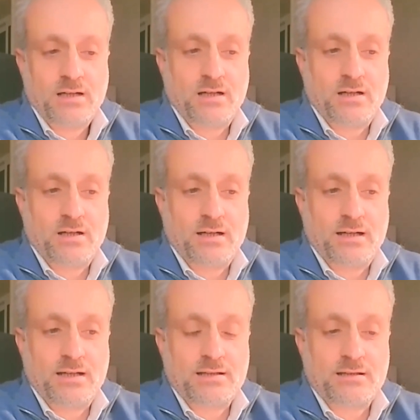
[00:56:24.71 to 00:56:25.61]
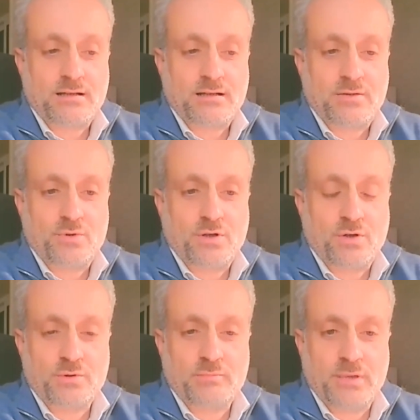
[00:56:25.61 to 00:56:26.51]
We
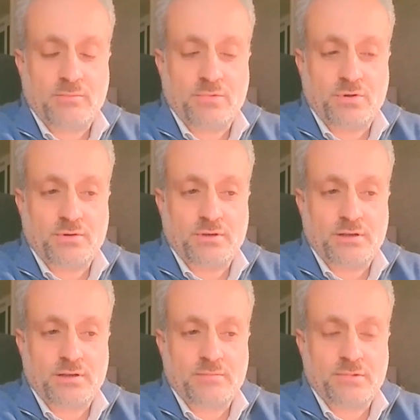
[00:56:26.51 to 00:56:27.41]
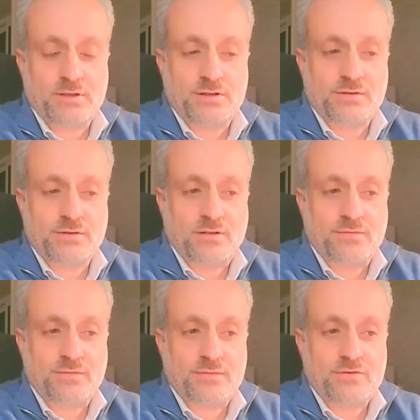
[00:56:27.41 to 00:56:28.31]
all remember the images
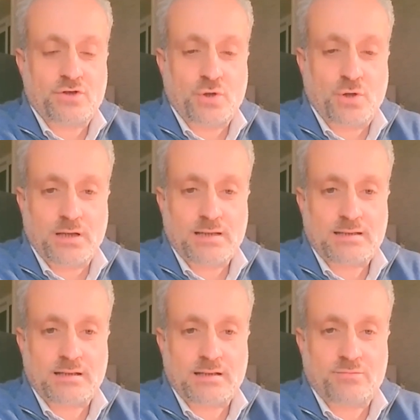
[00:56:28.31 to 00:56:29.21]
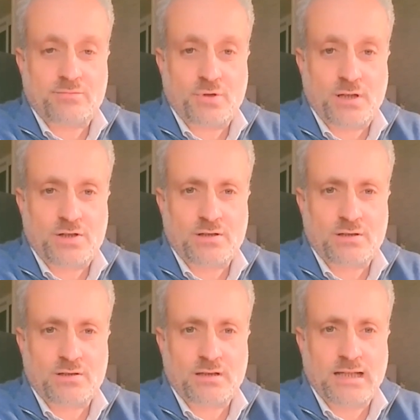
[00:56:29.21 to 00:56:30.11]
of joy and
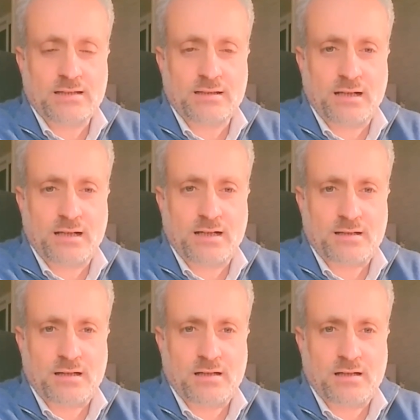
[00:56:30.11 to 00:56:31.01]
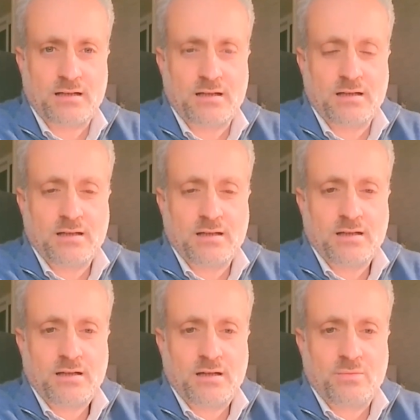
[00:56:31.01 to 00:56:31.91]
celebration in Gaza
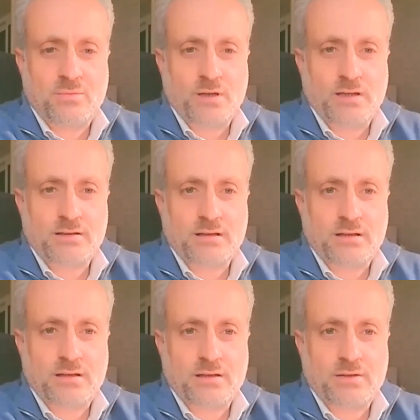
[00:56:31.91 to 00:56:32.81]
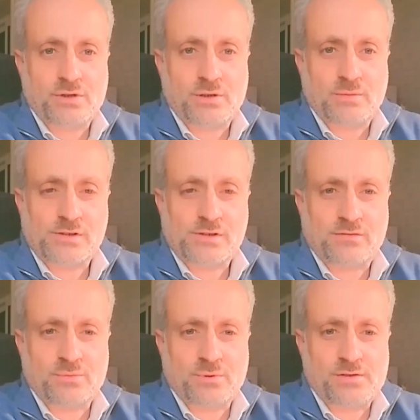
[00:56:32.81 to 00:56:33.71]
when October
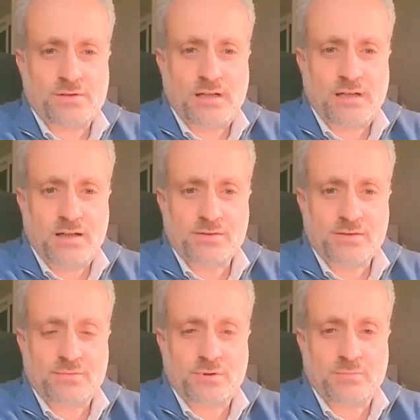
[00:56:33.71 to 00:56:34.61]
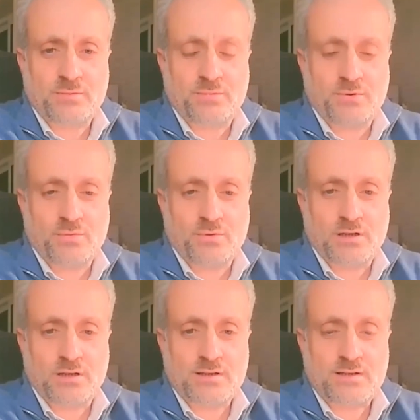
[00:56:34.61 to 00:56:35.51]
7 was announced, where people
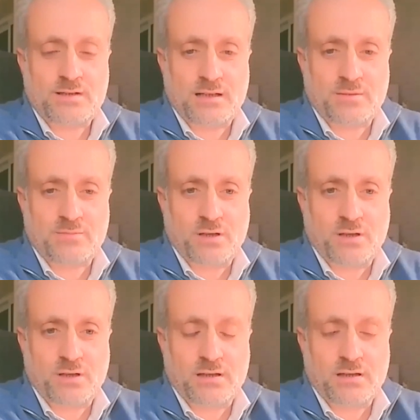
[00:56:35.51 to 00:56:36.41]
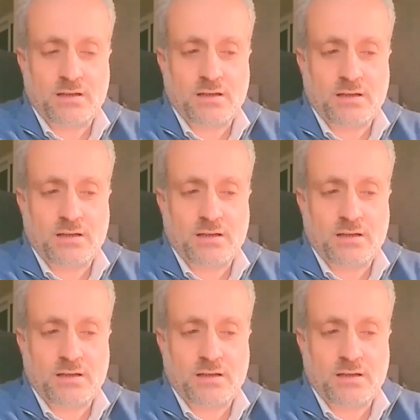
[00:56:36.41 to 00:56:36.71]
were celebrating.